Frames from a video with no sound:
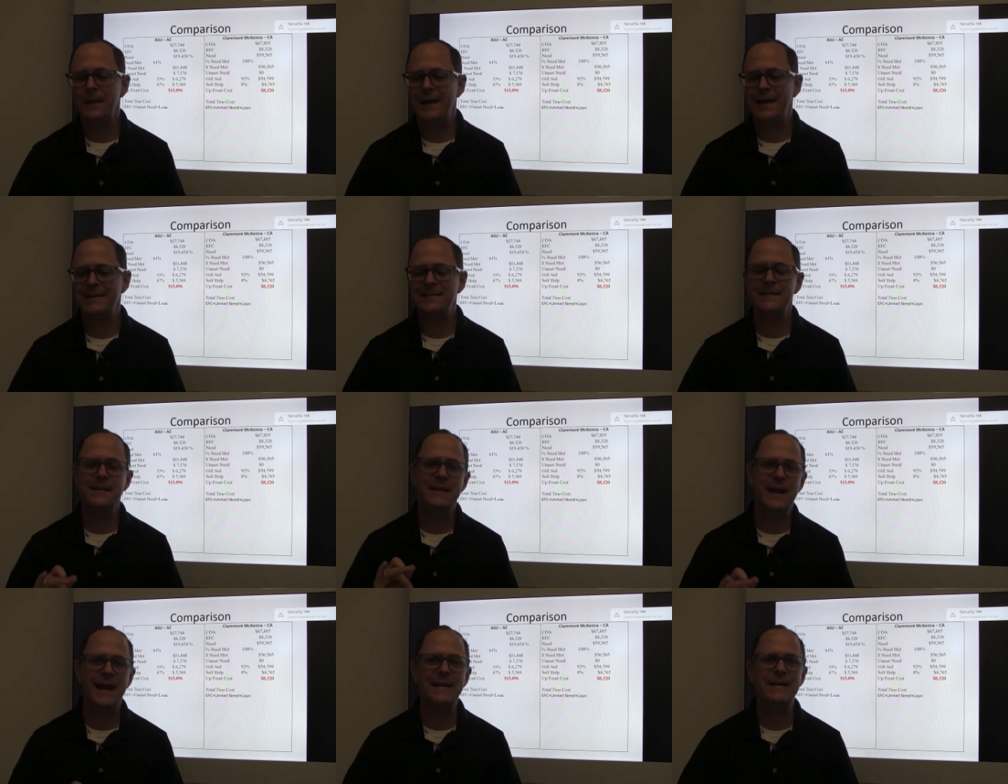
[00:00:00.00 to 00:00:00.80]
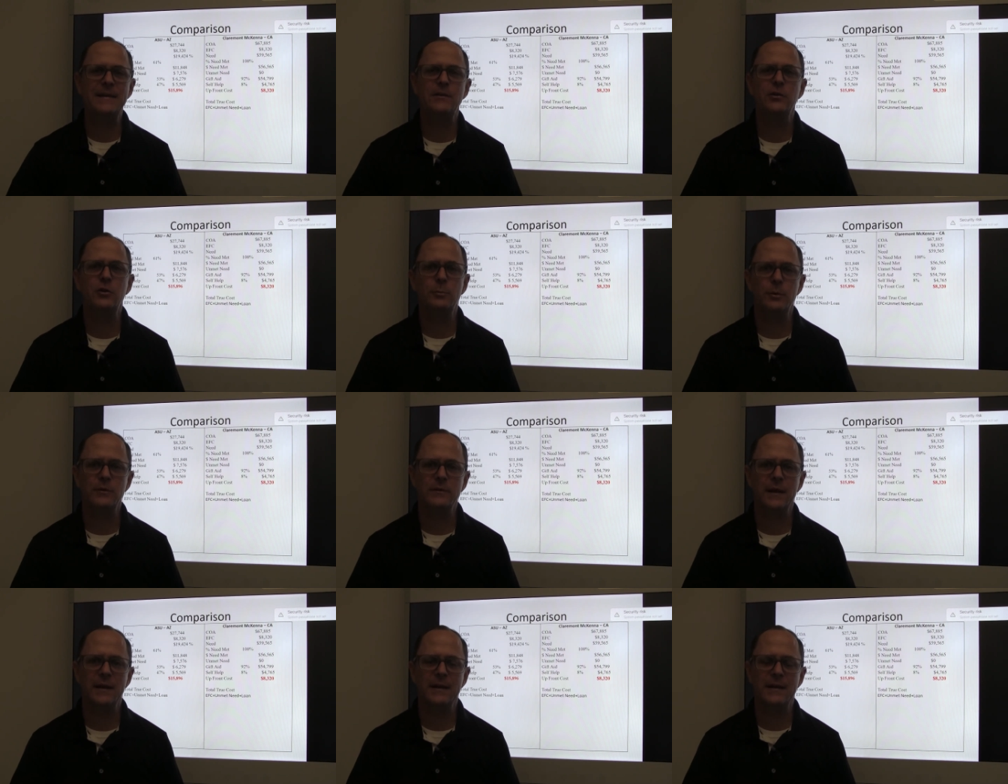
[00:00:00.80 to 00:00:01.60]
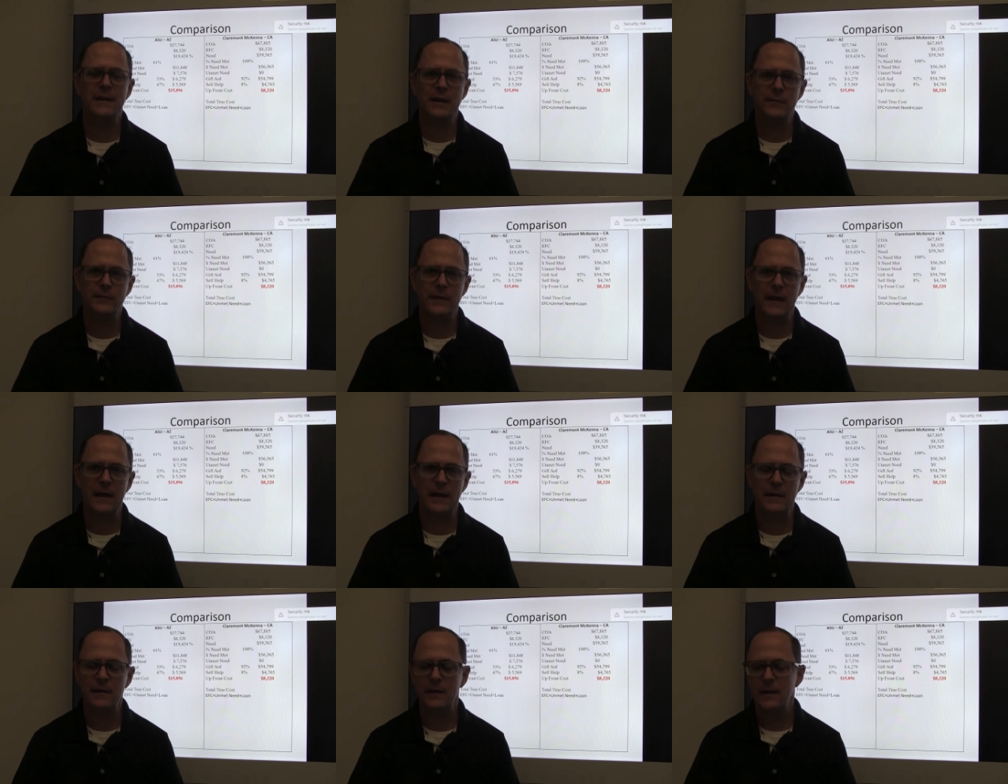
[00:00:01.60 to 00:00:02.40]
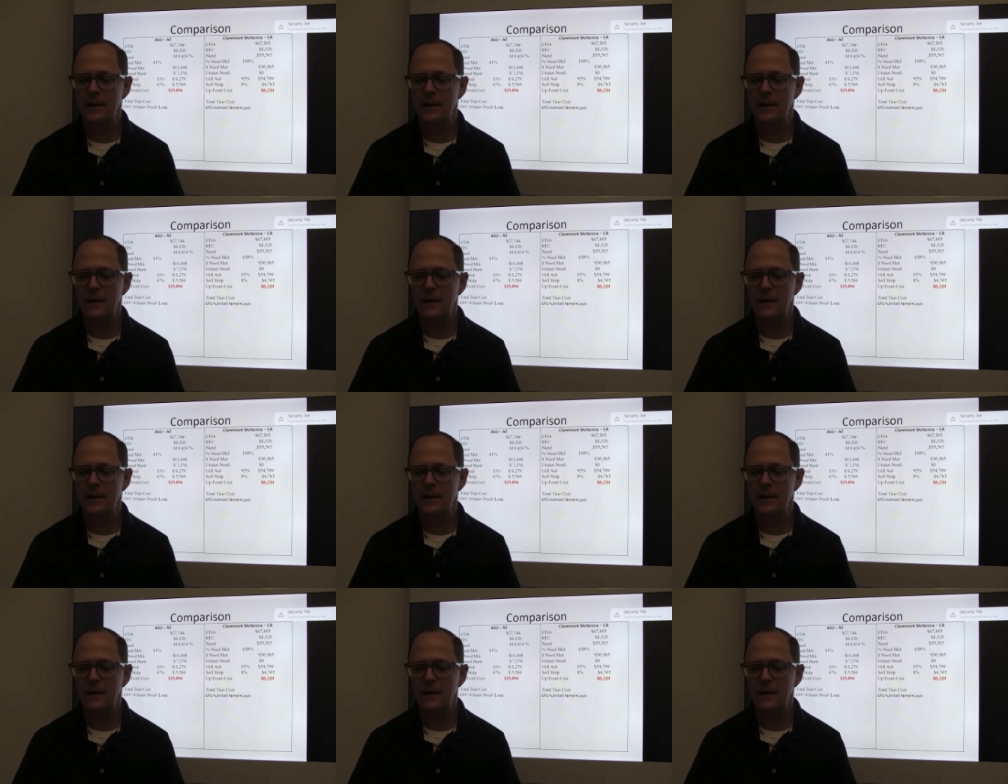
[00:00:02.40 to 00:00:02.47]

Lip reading: It's 92% gift aid